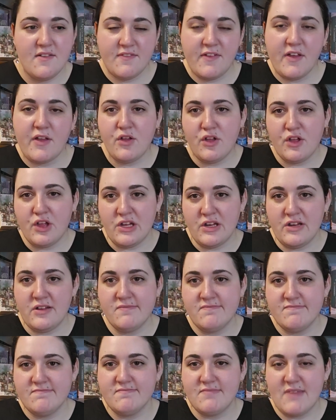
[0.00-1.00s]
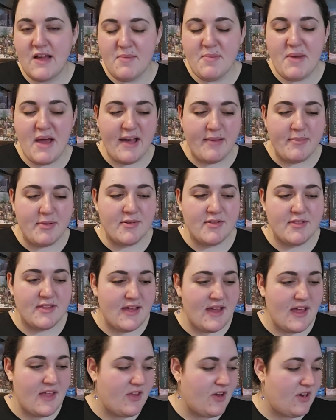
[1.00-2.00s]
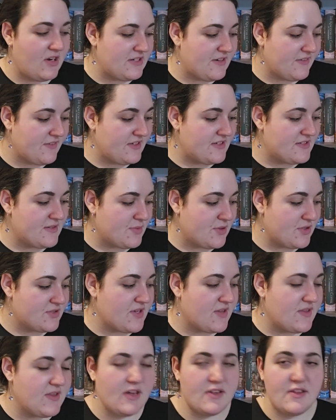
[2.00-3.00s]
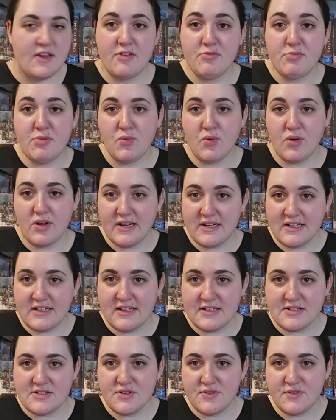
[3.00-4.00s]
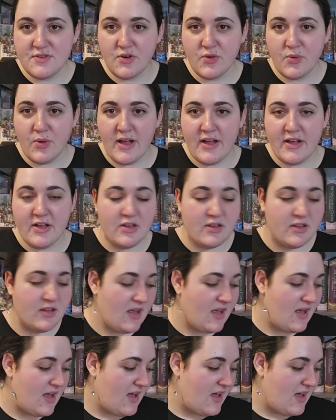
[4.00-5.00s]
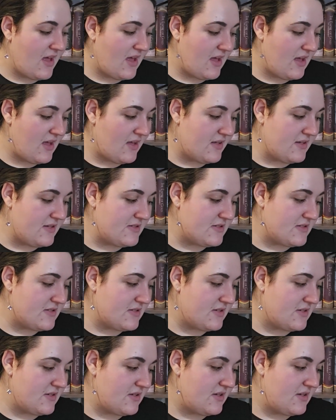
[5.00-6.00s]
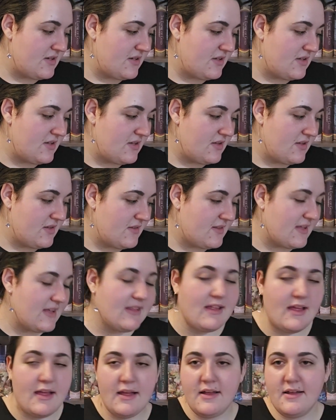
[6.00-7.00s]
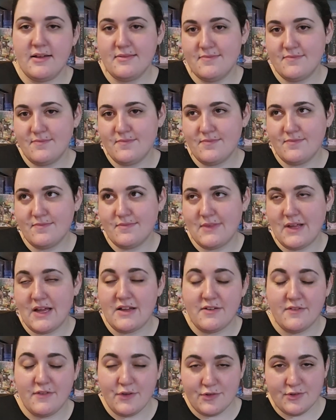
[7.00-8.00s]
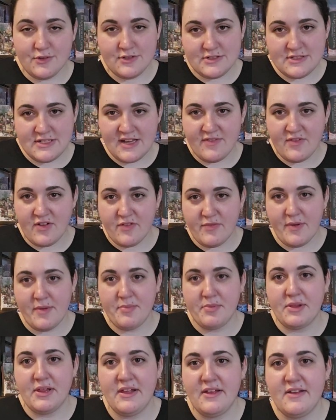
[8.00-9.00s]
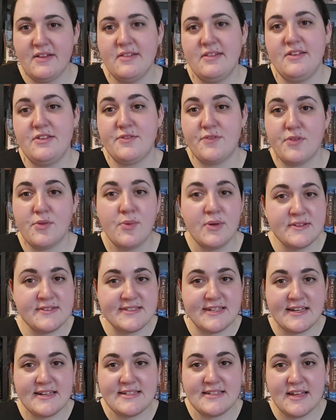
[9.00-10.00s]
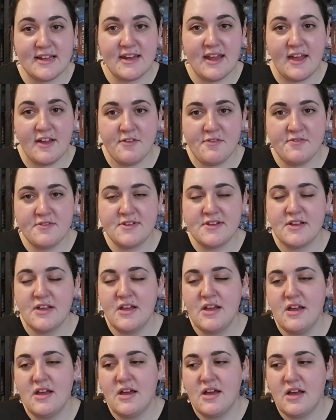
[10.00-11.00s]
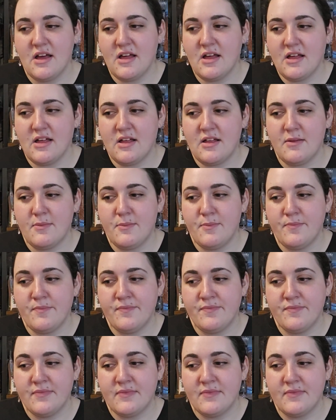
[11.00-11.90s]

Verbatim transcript: Felt good. I'm happy with it. And there are definitely some books on there that I've been wanting to get to for a while and that, like, kind of feels good to have off my plate, at least for the ones that I DNF'd. Um,